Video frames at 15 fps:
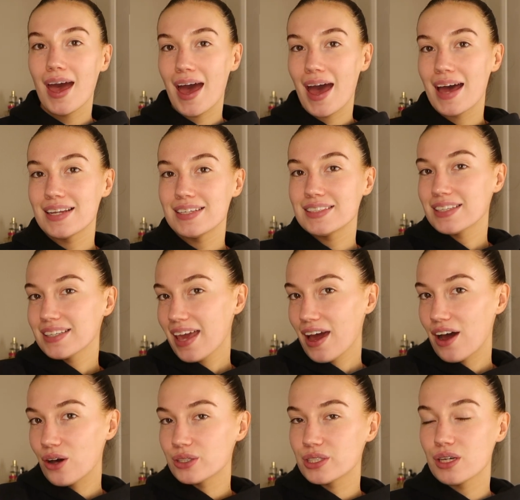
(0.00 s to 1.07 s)
And
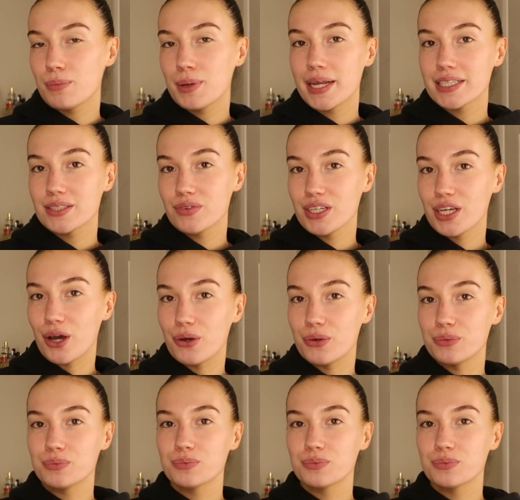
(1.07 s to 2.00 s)
yeah, I'll see you in my next video.